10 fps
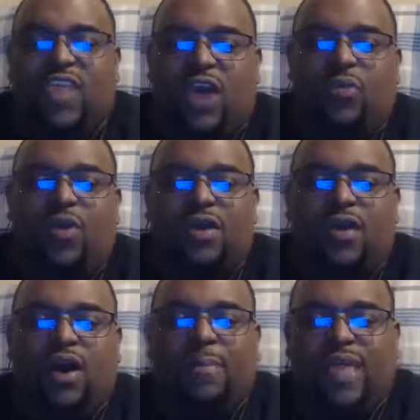felt that way
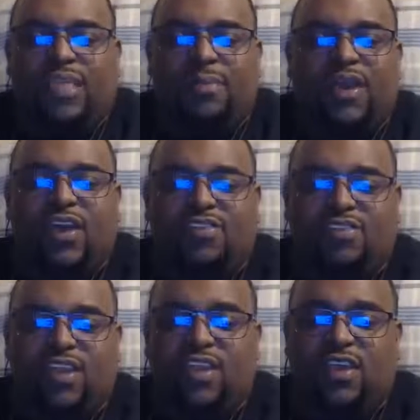mainly because
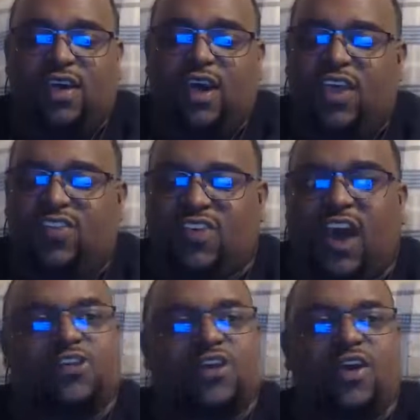his
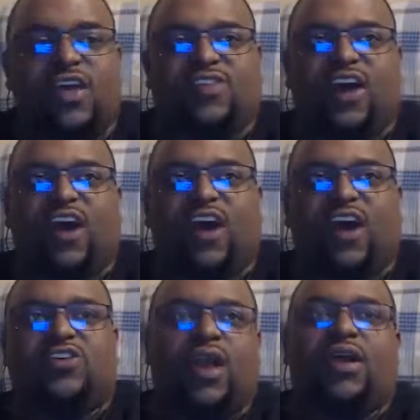other
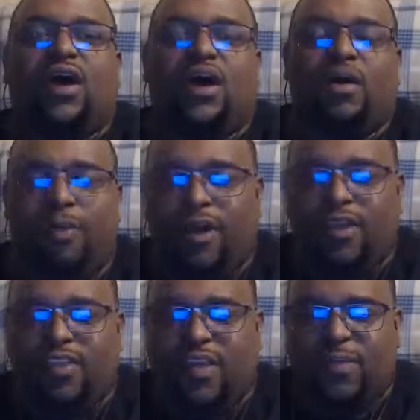great
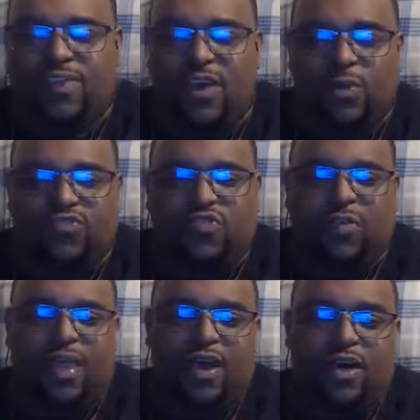part in this episode
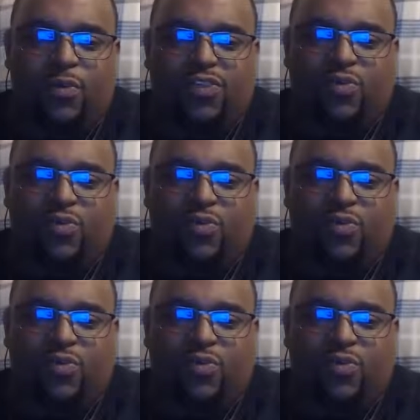was from that